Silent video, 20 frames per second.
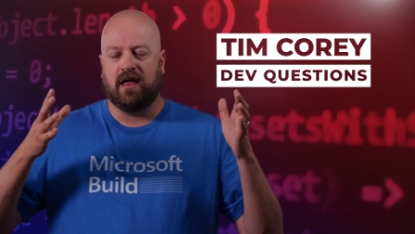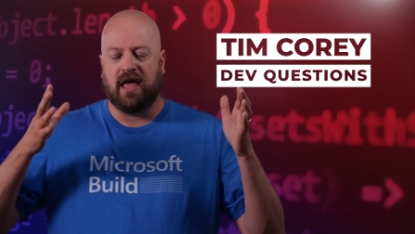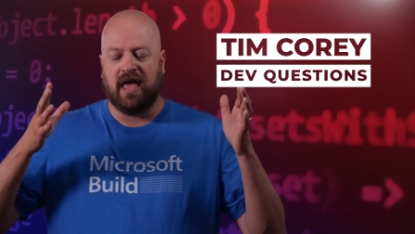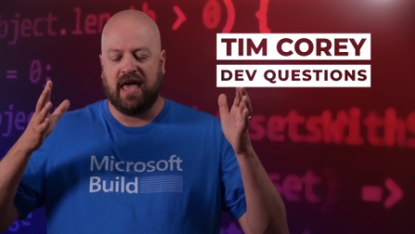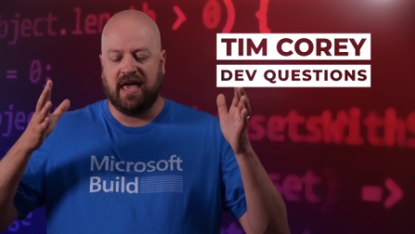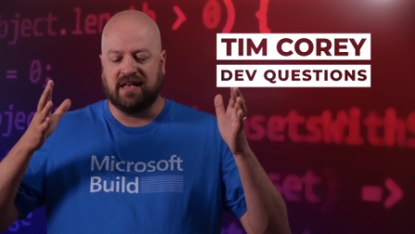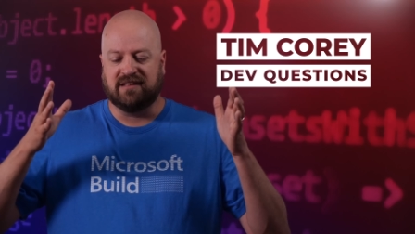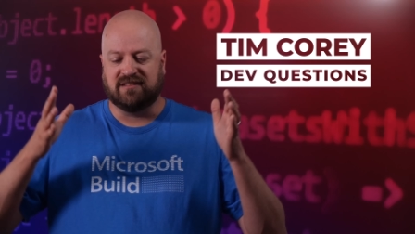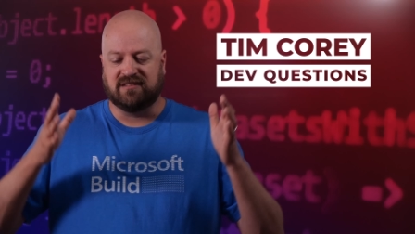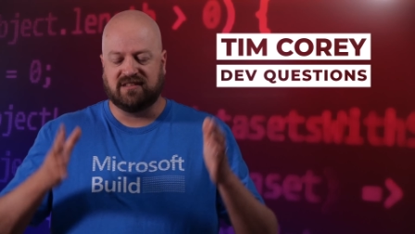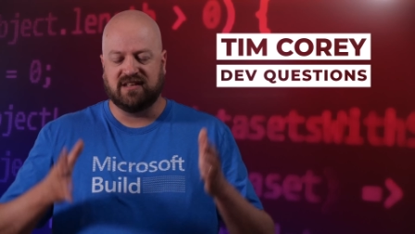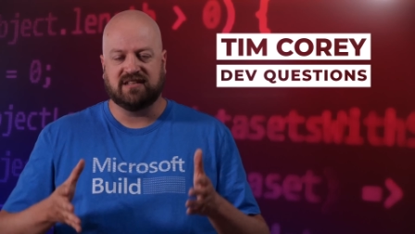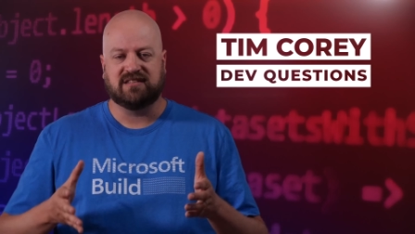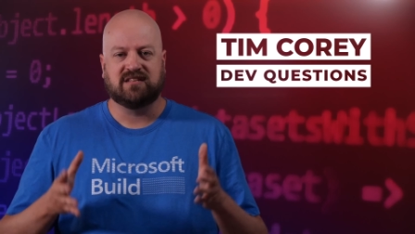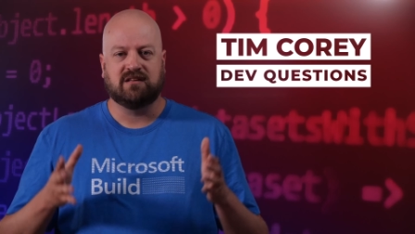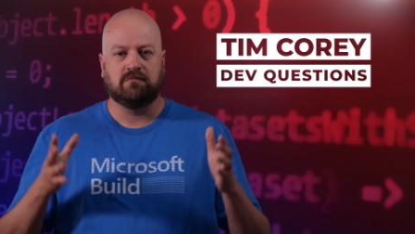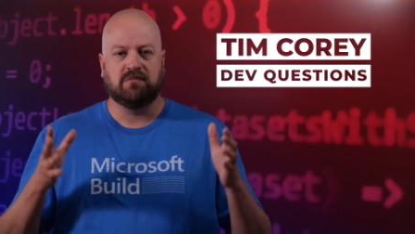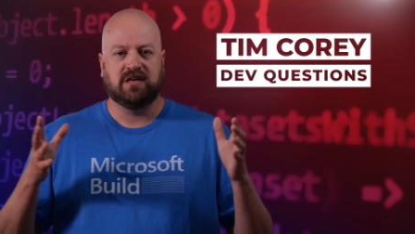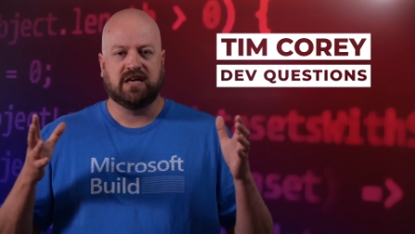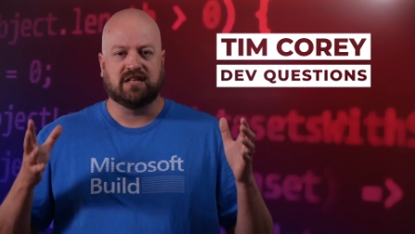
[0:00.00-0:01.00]
a
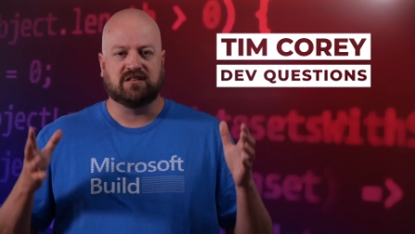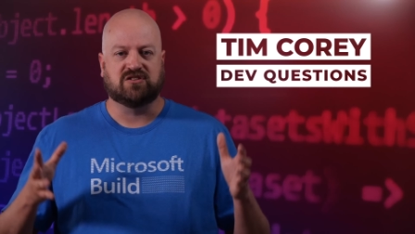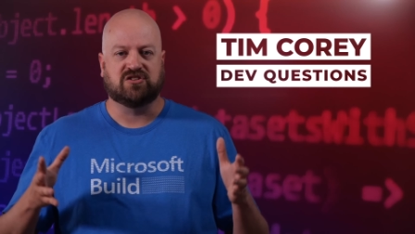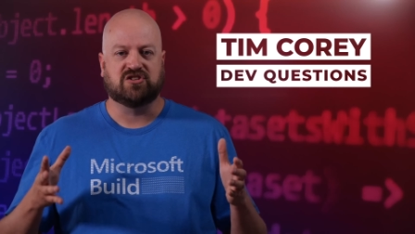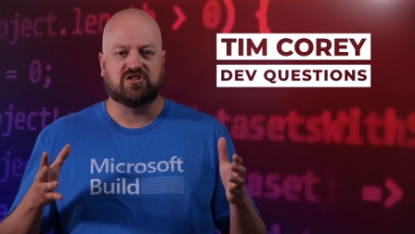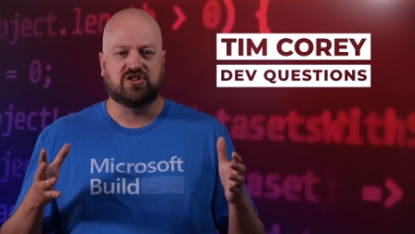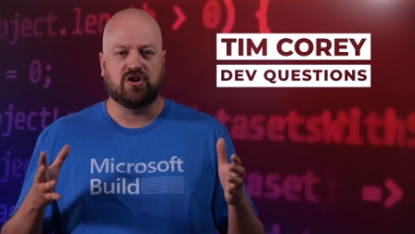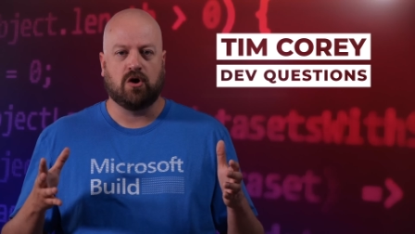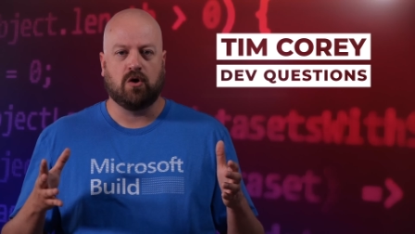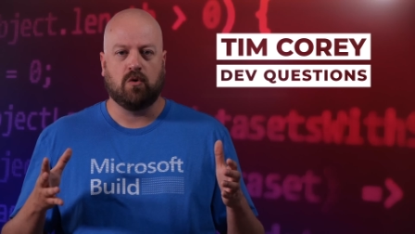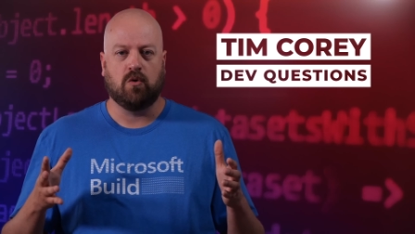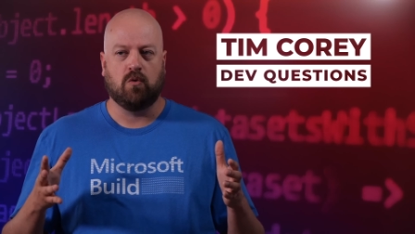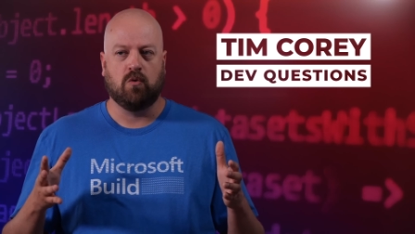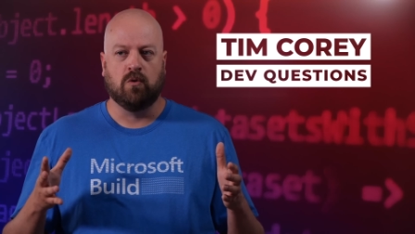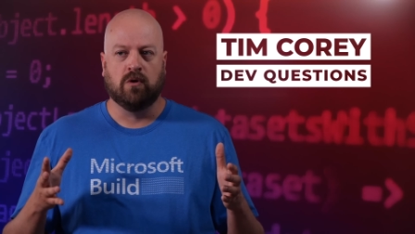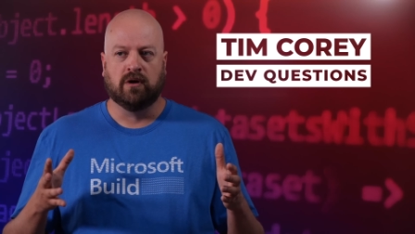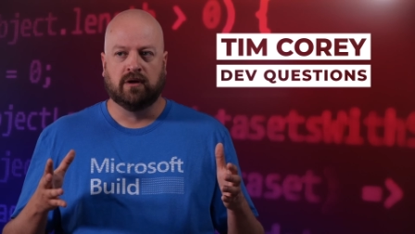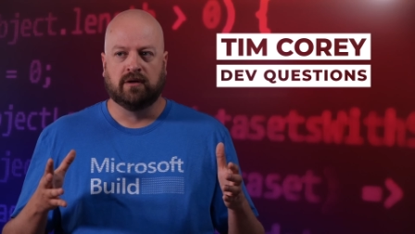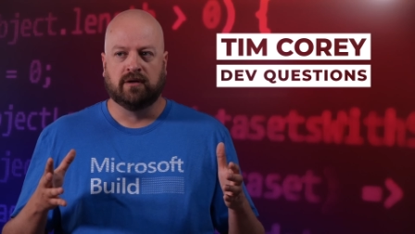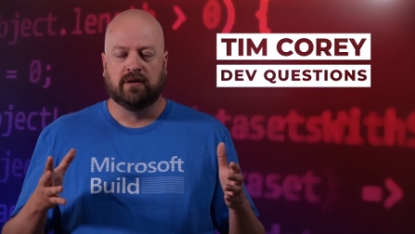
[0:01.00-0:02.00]
system gets
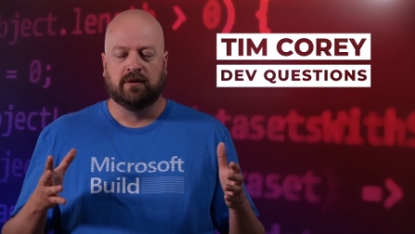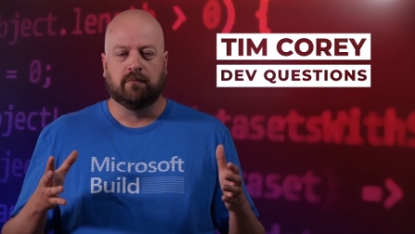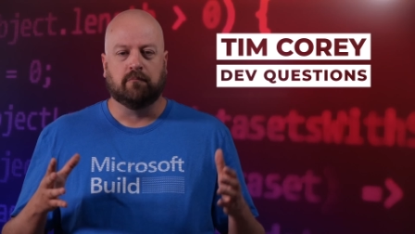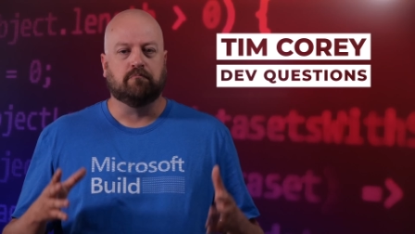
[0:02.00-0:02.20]
so